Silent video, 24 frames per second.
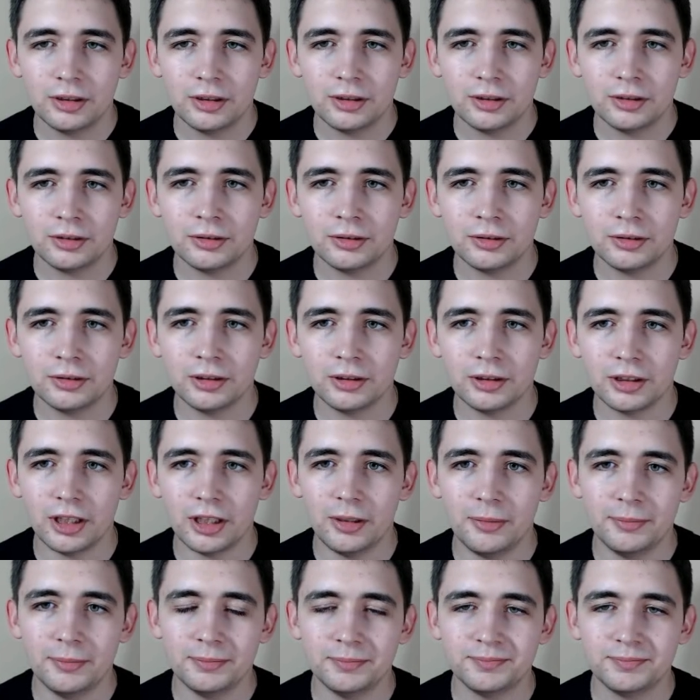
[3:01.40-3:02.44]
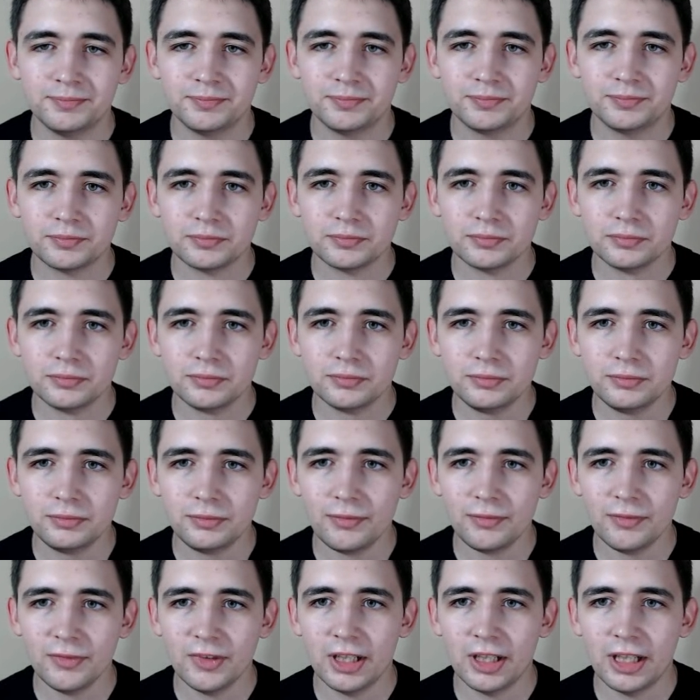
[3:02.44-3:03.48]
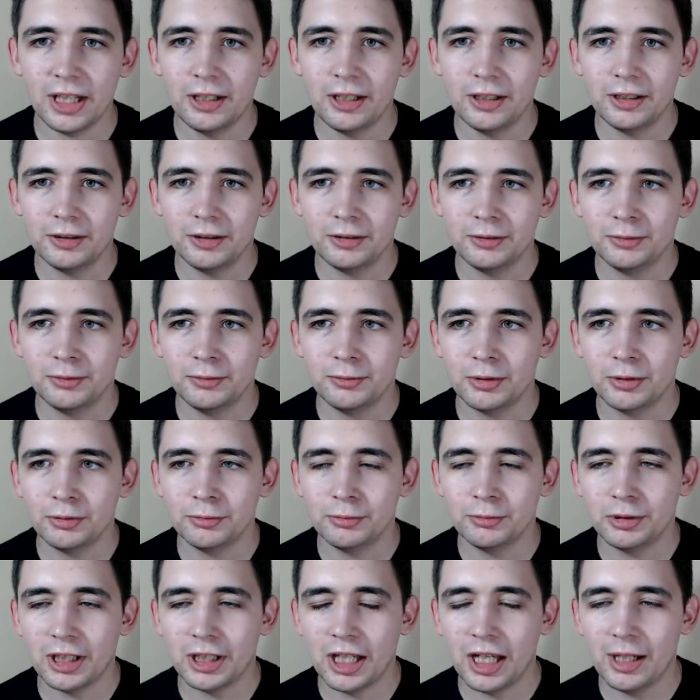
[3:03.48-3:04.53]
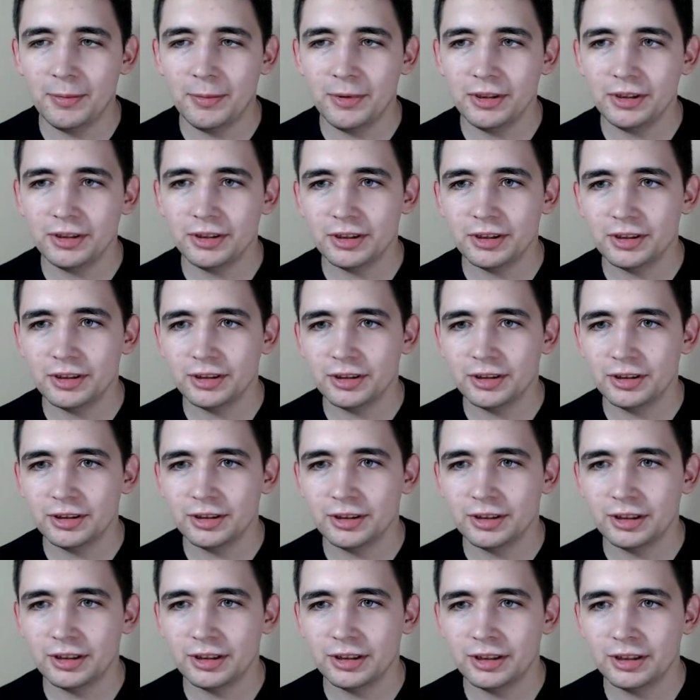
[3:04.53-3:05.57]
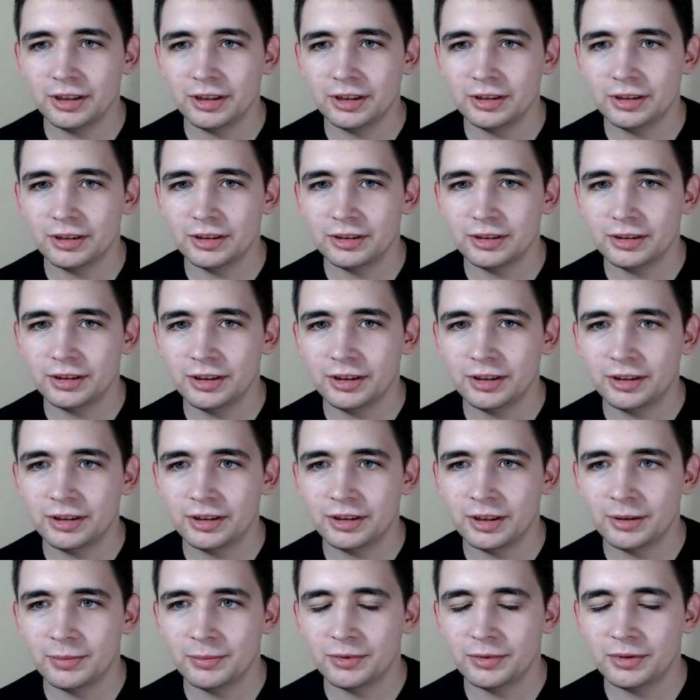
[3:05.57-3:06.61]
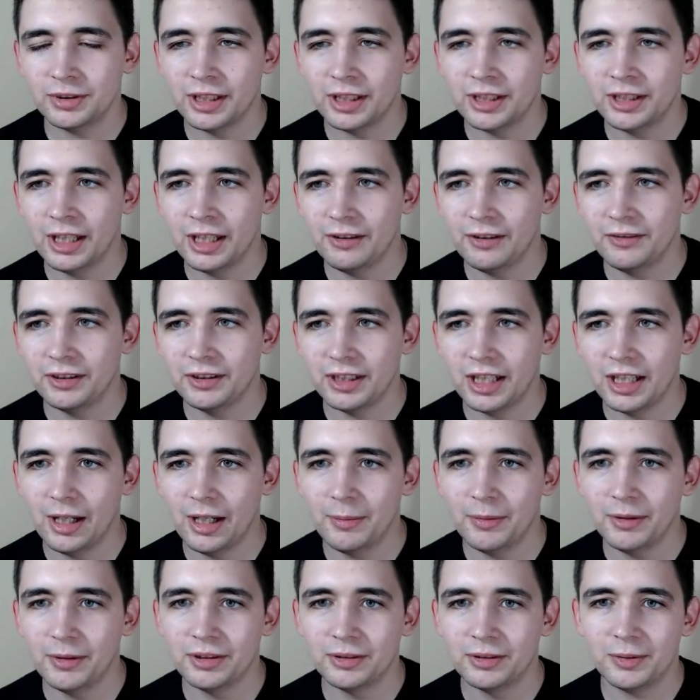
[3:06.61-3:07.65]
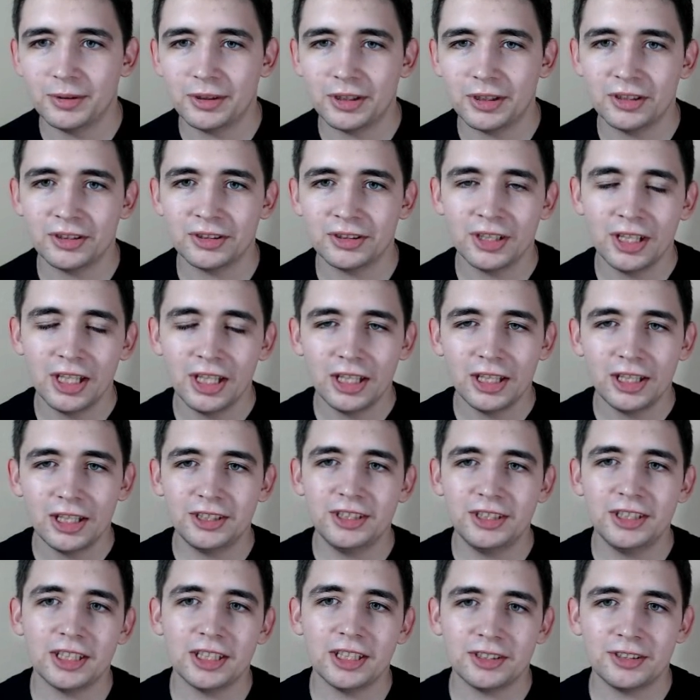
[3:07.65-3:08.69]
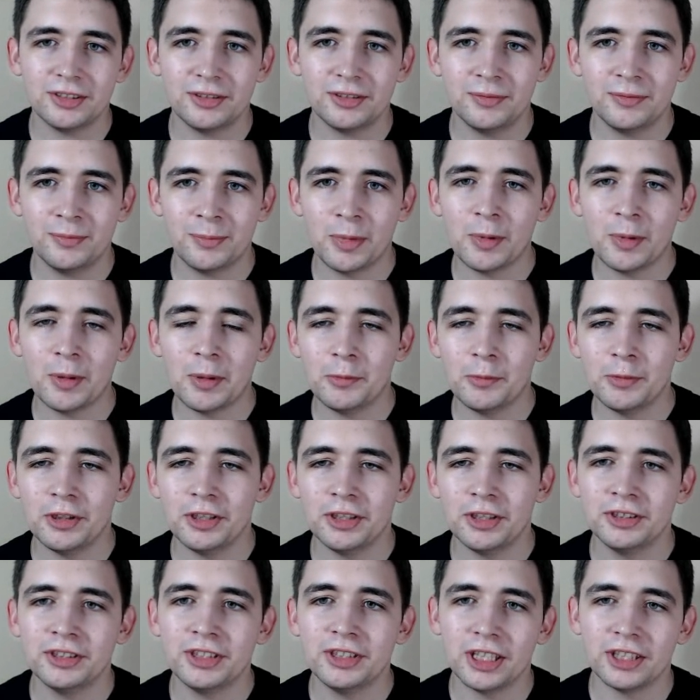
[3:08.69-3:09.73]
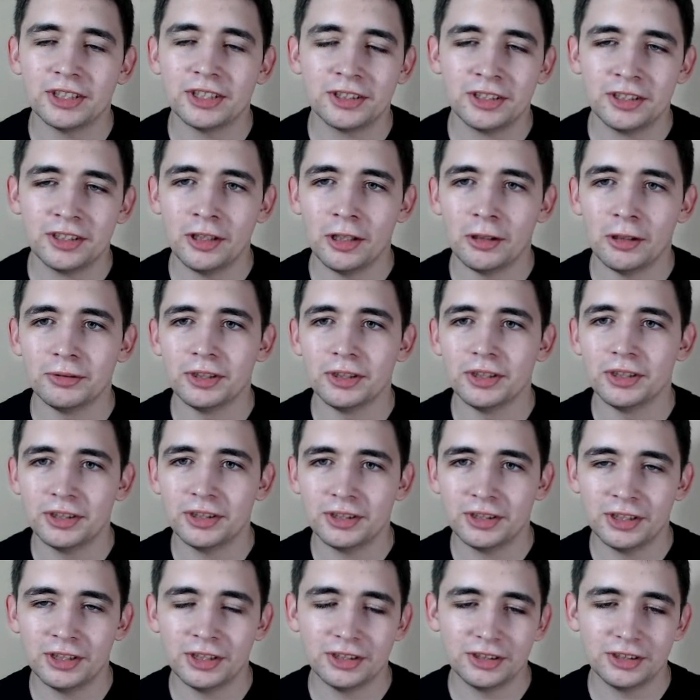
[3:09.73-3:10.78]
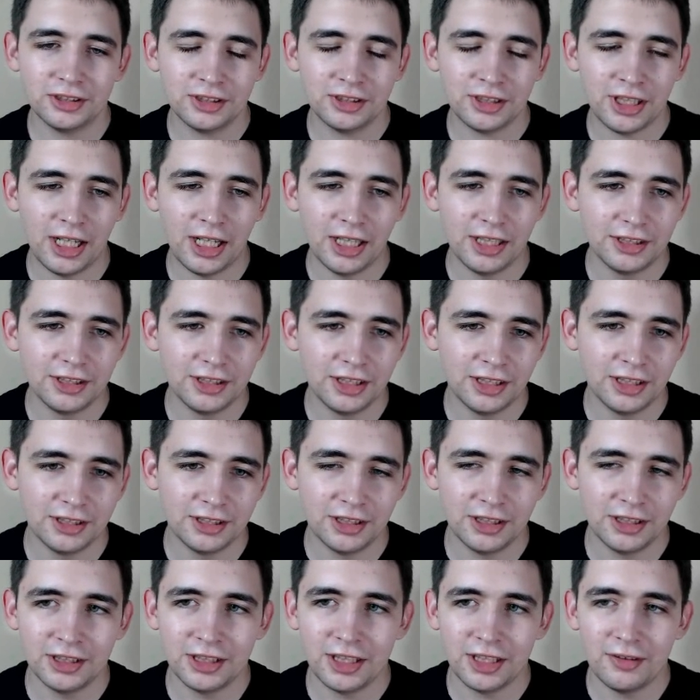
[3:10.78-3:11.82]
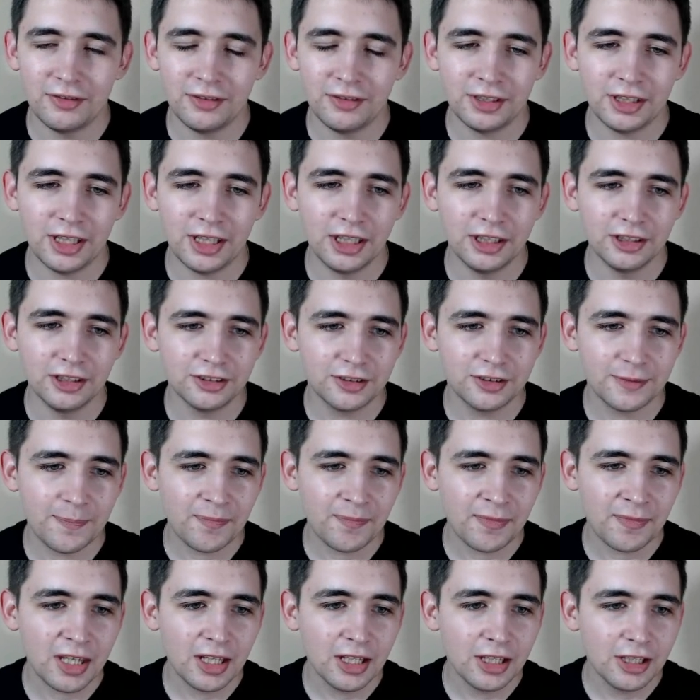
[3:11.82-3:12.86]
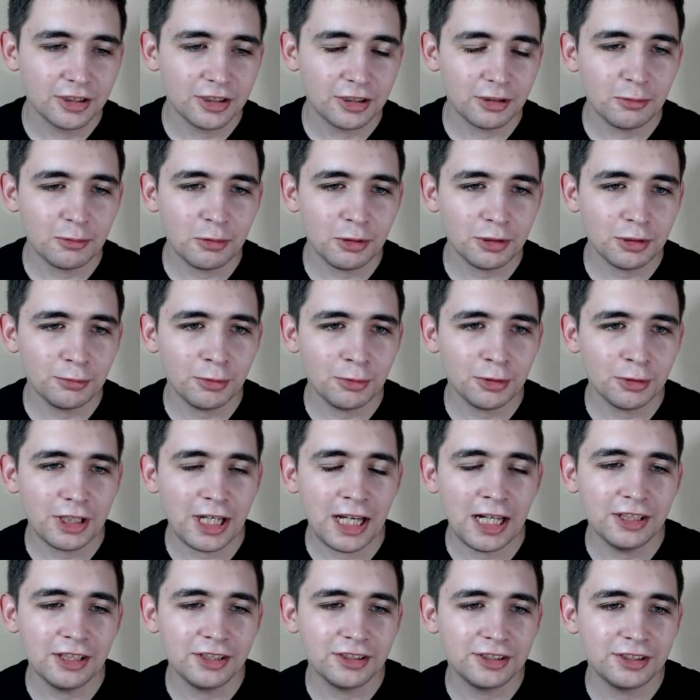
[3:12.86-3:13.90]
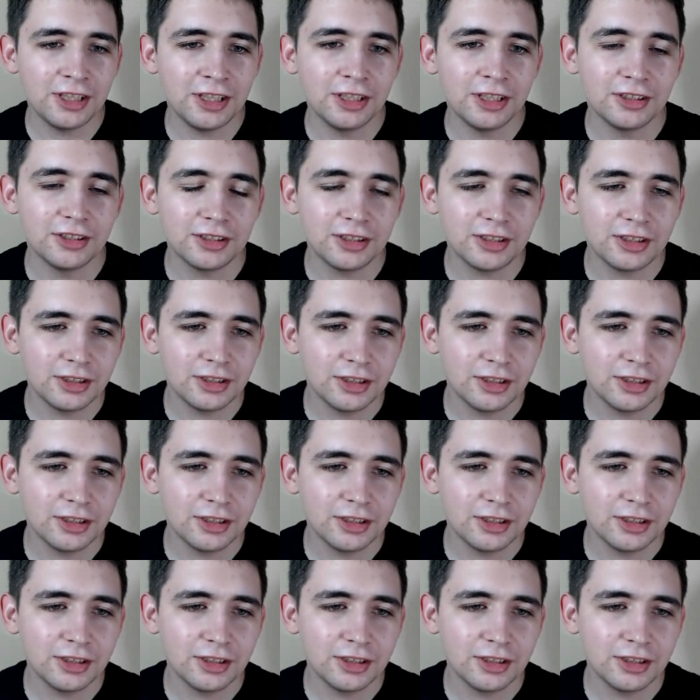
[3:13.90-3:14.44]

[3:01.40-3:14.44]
Google.com. Okay, and what will happen? It seems that nothing happened because it just loaded this site and nothing else. So what else this